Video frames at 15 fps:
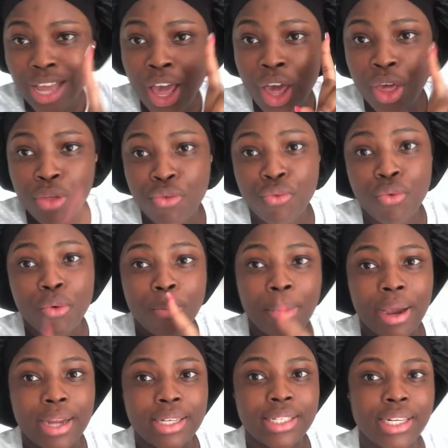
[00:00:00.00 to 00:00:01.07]
through my
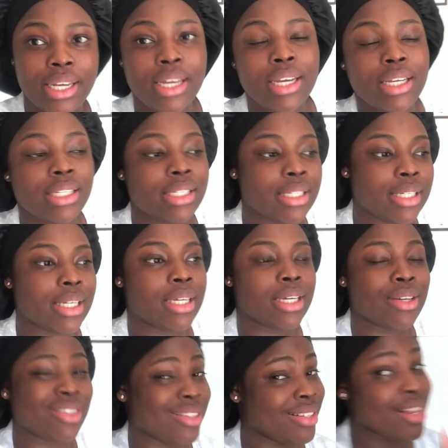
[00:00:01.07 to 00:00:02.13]
day today
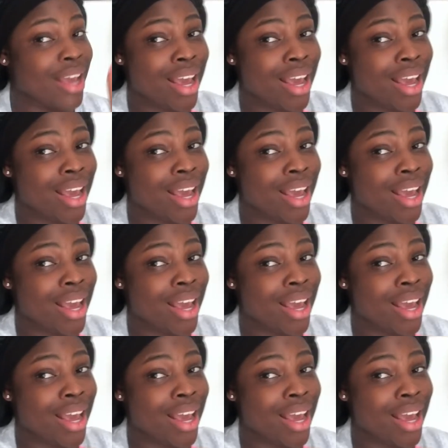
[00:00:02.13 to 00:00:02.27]
because